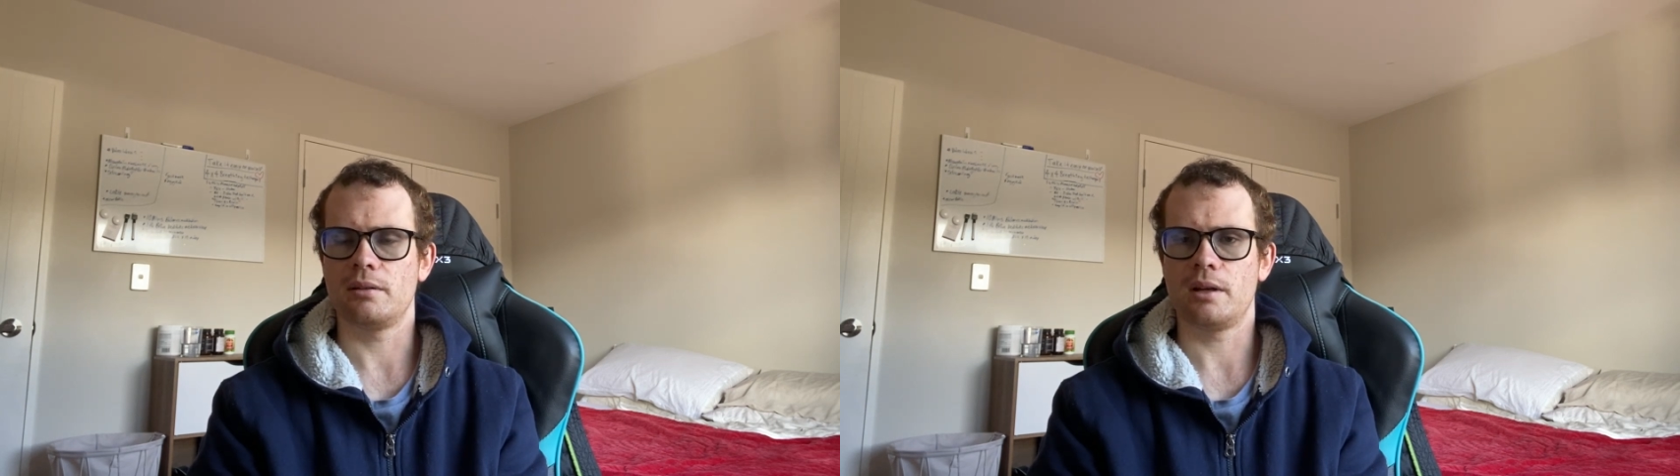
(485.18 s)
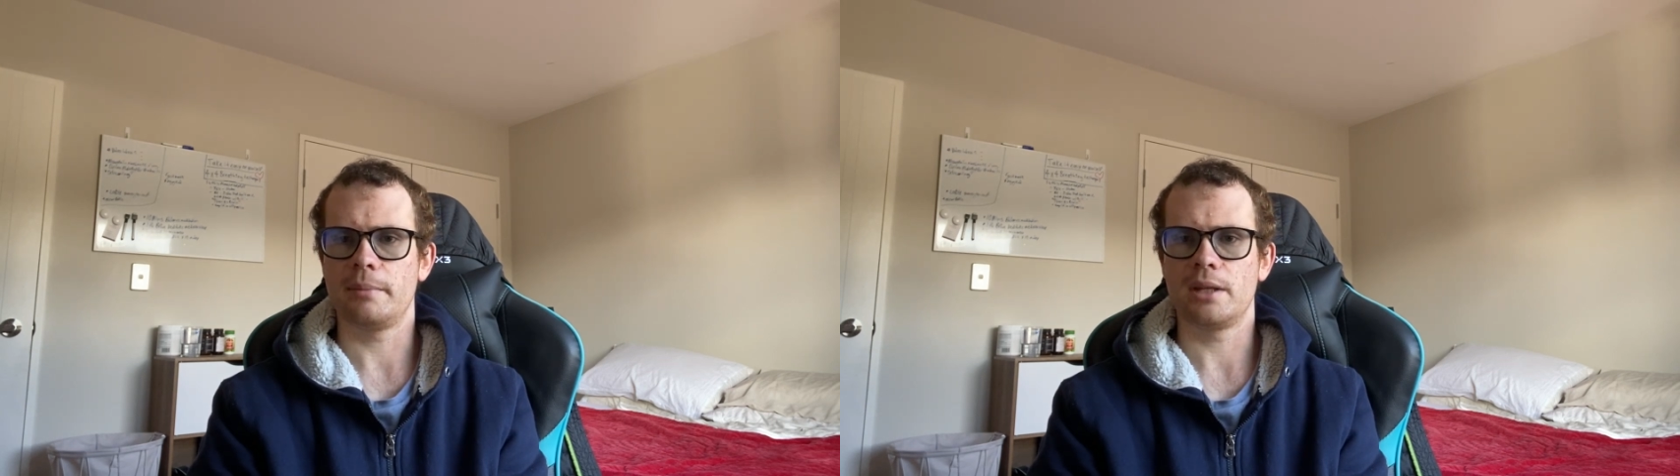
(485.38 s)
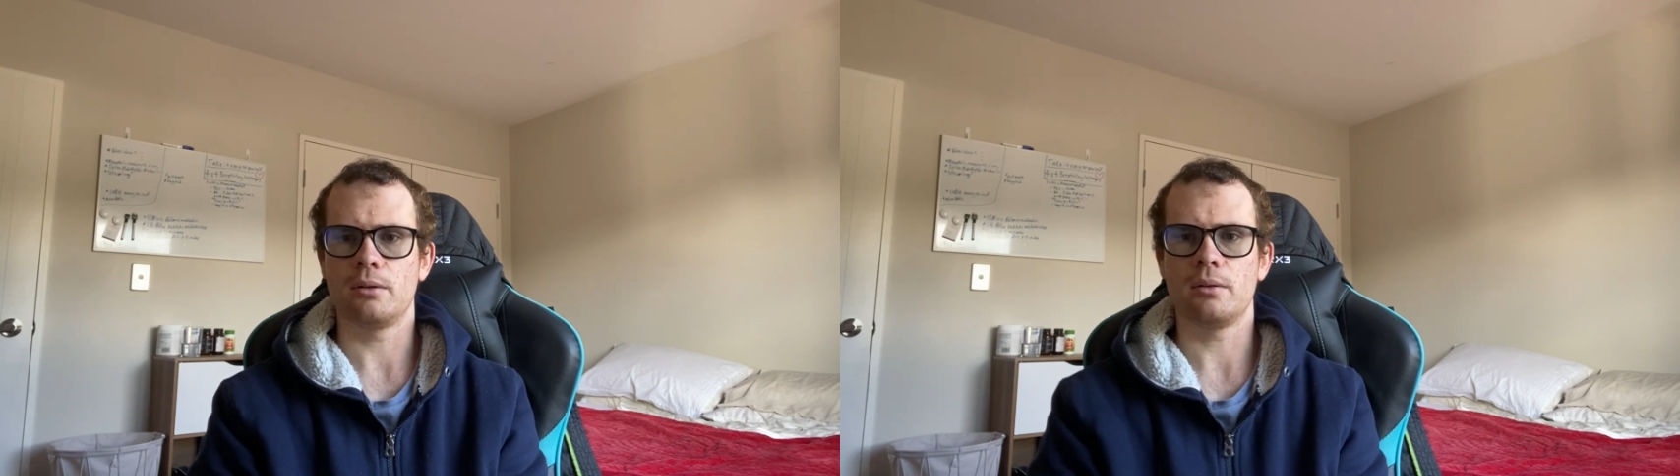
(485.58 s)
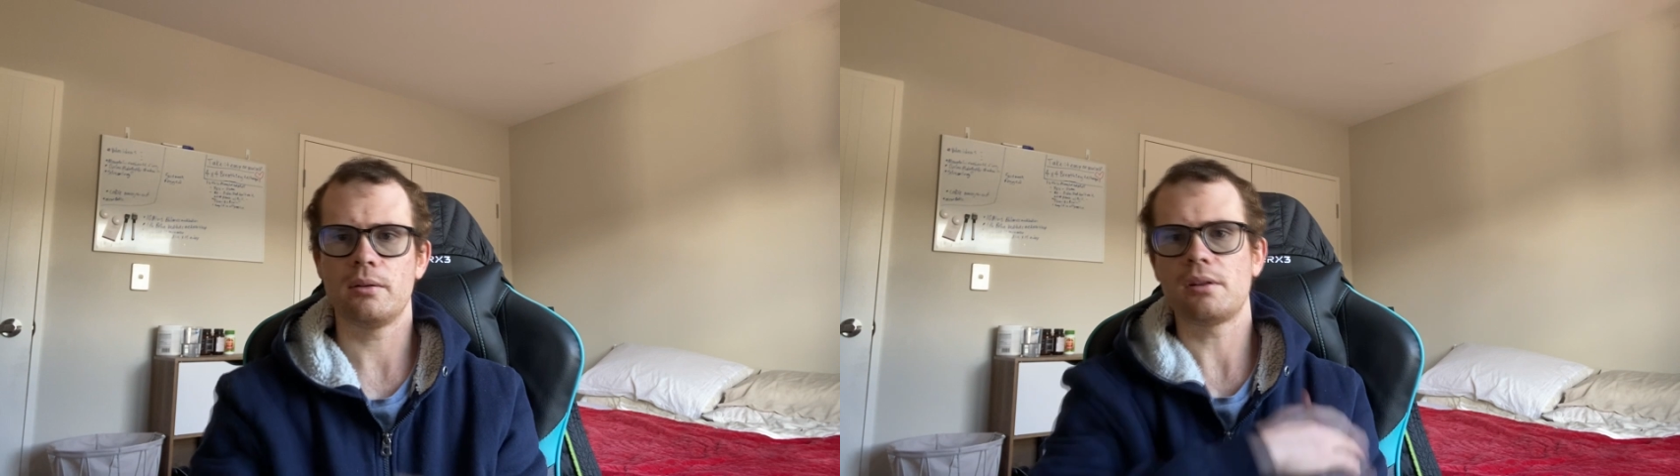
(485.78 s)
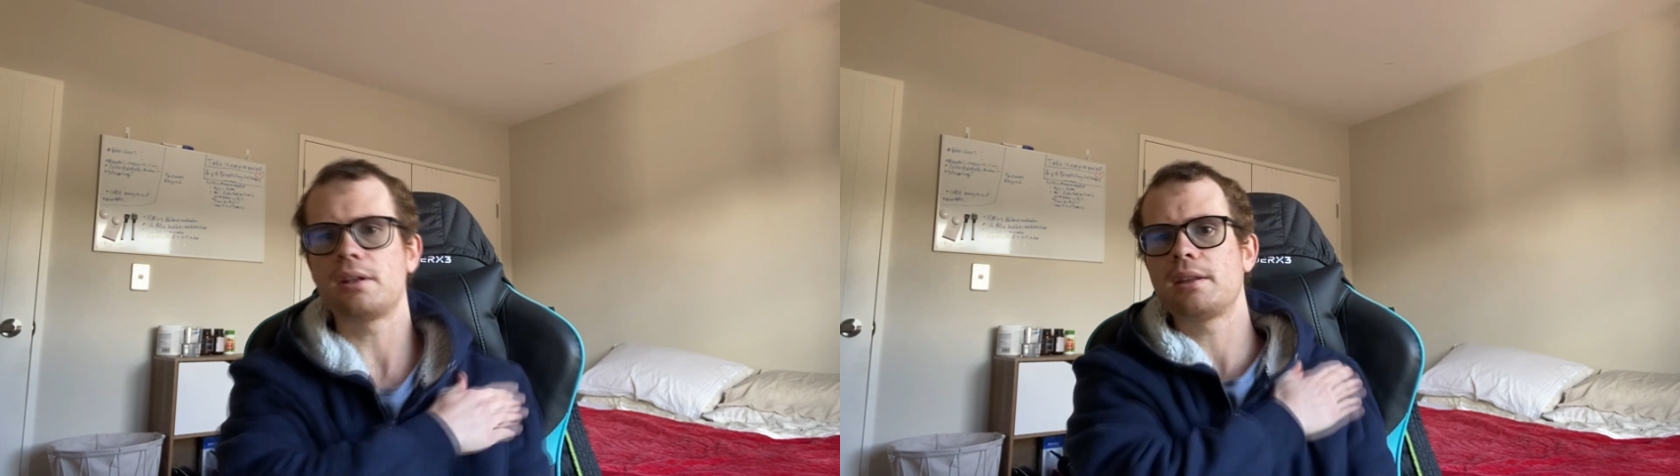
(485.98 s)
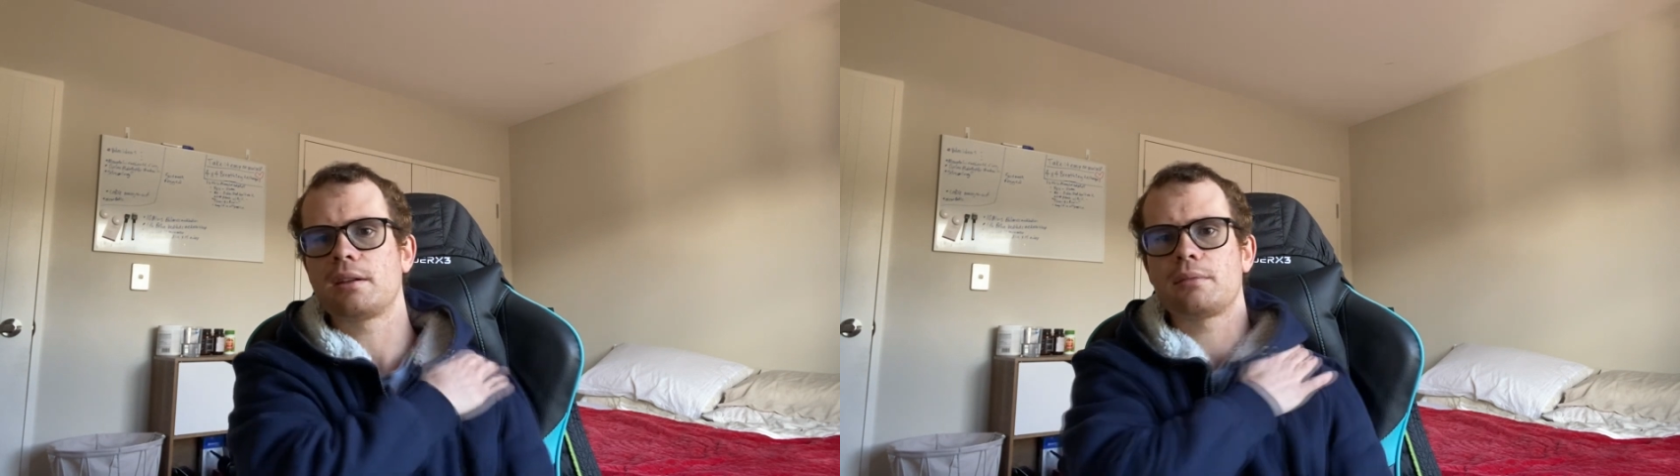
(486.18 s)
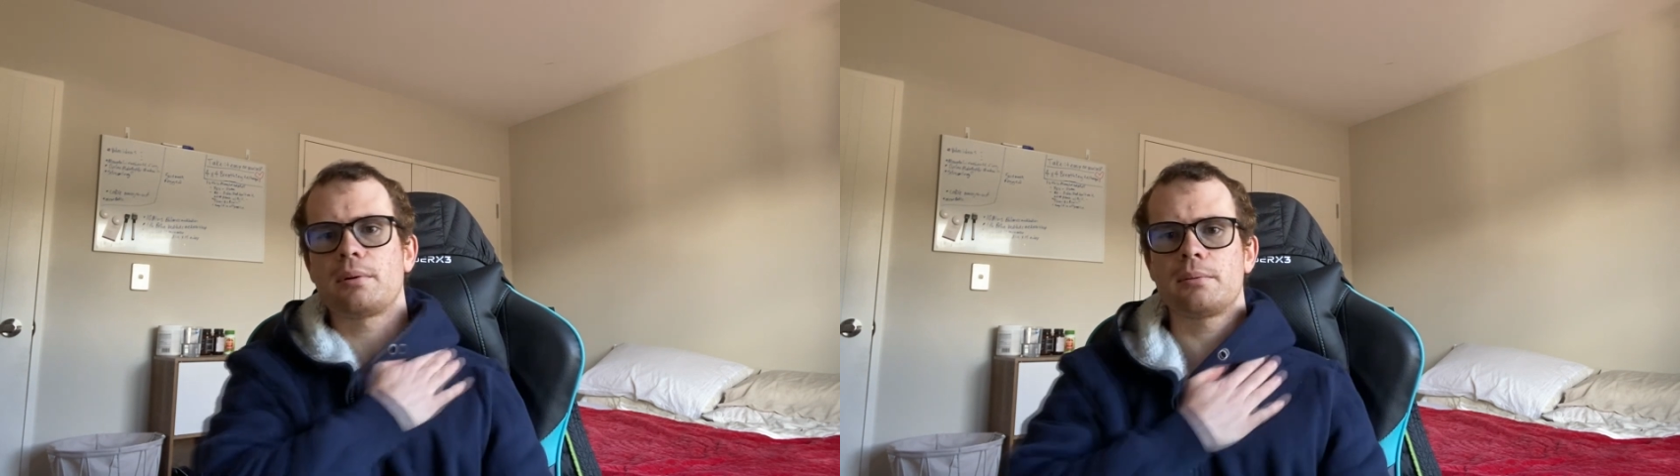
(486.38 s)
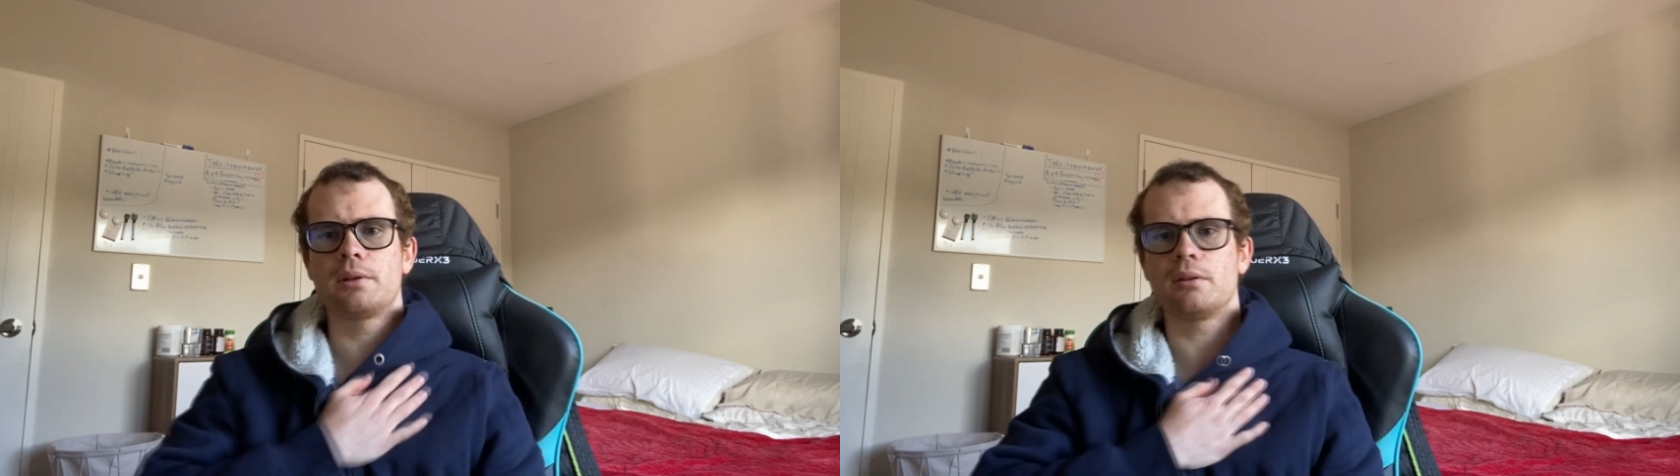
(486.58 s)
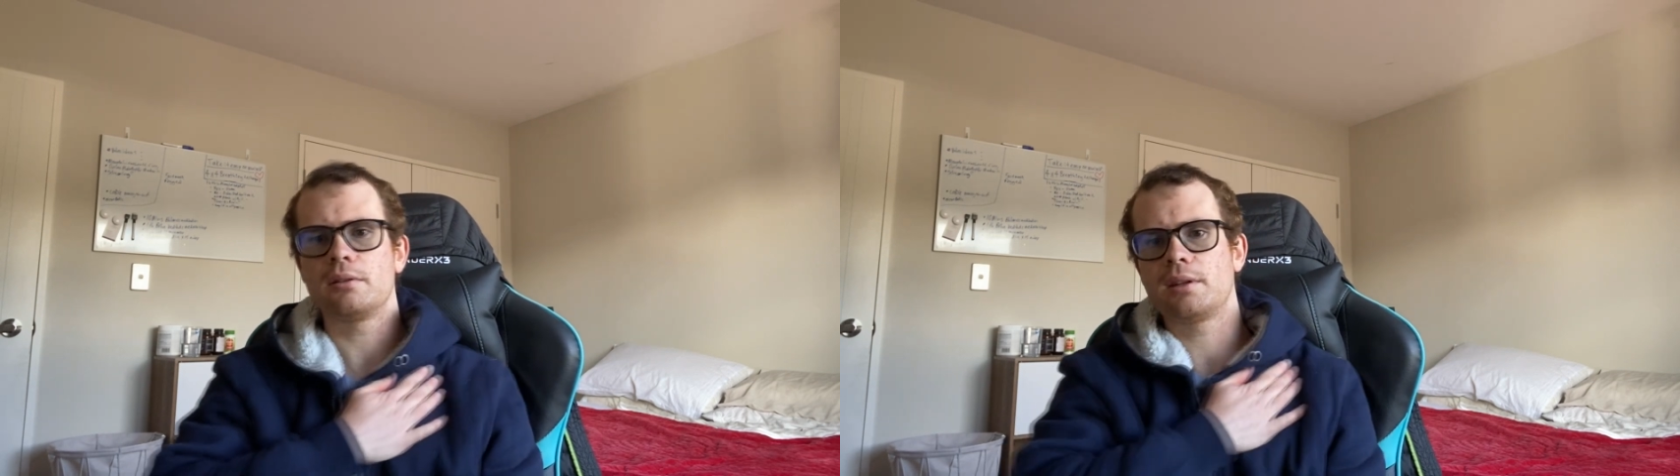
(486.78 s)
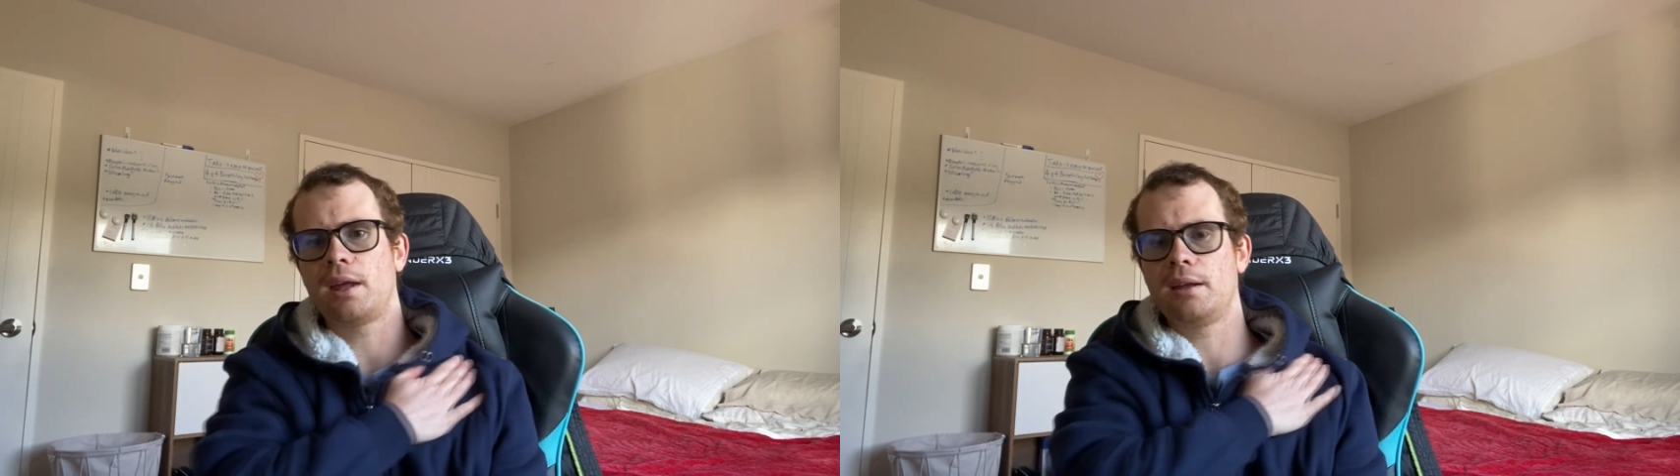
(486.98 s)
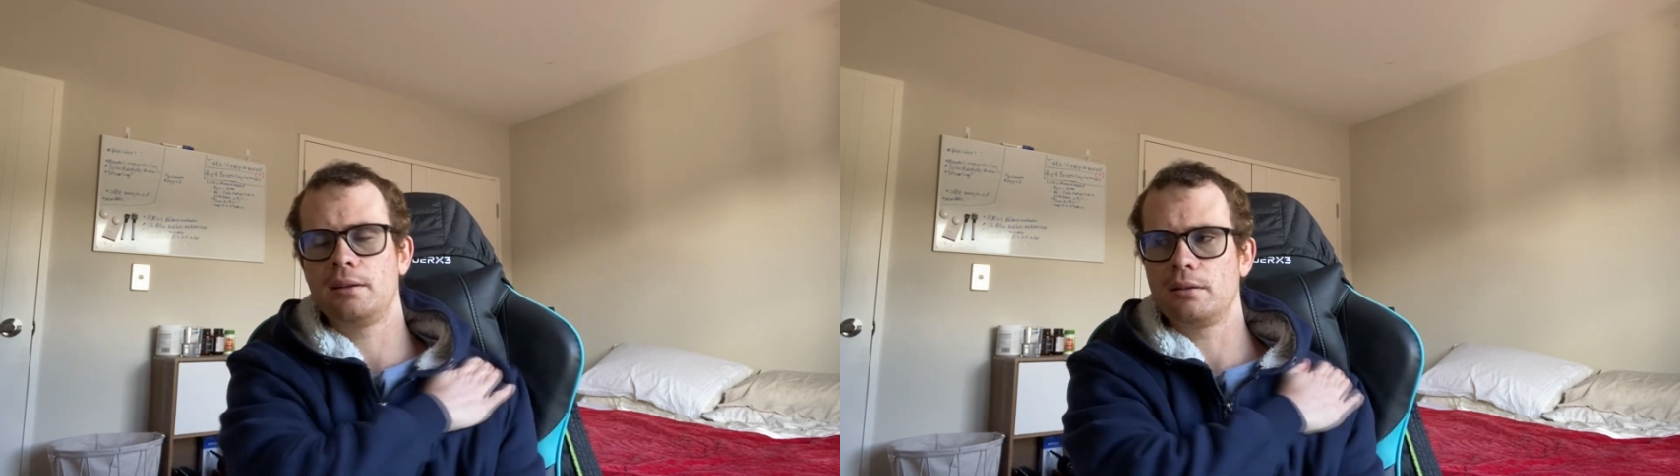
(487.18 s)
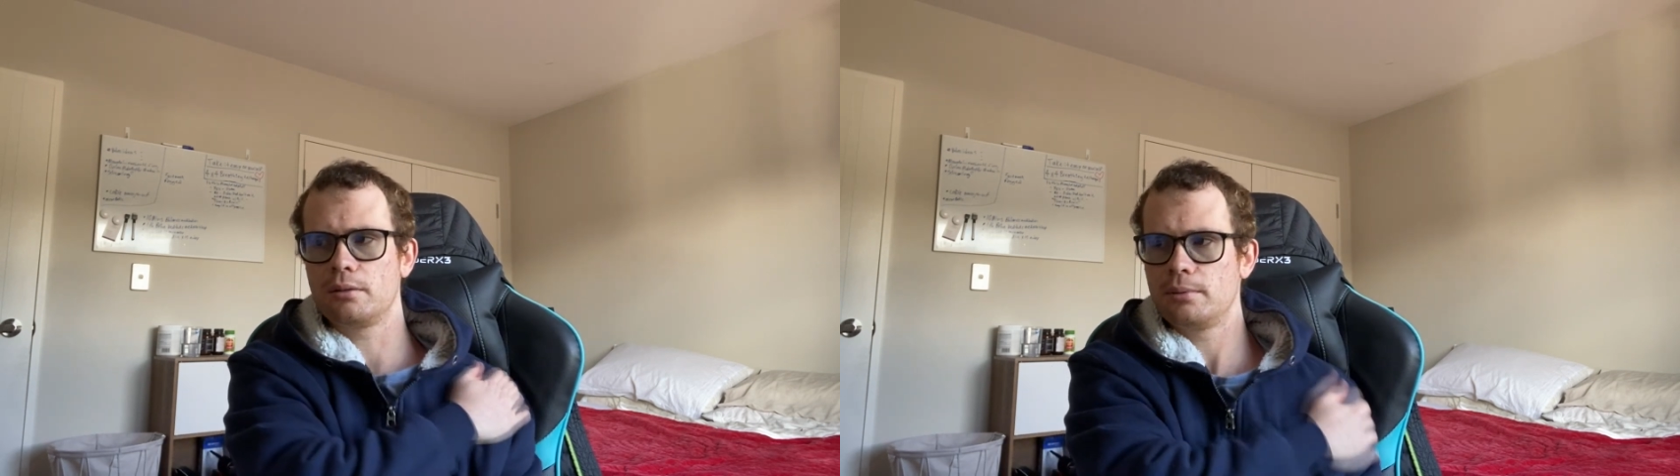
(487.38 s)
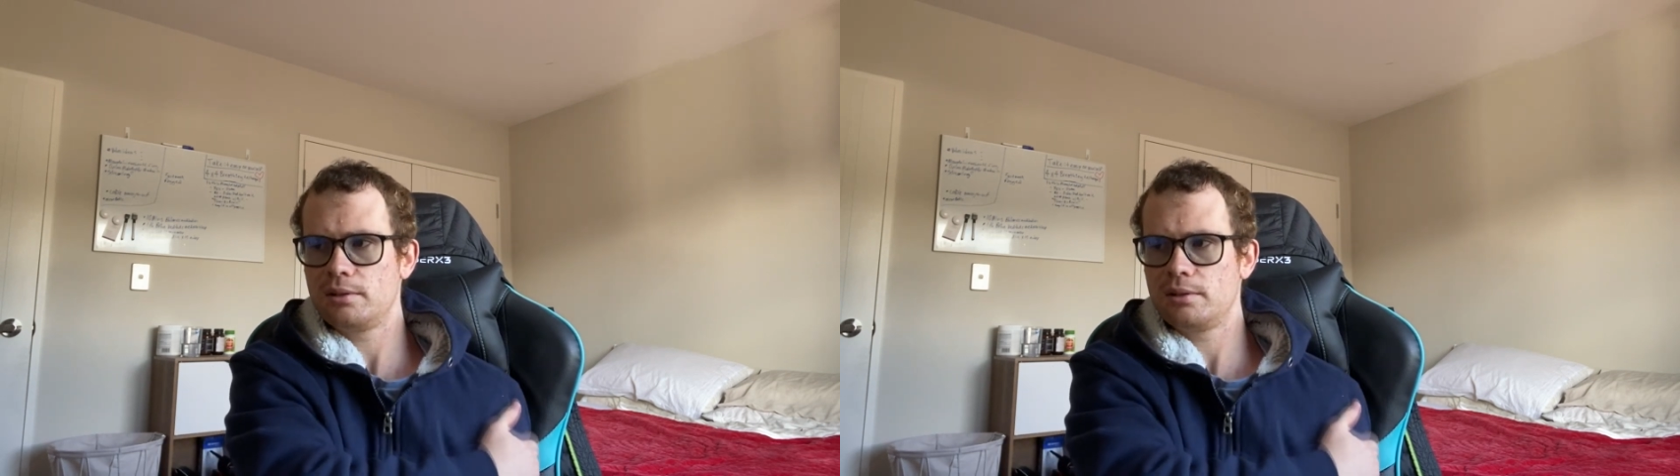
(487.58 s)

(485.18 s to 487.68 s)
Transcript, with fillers: I mean, the only thing I've probably got gained a little bit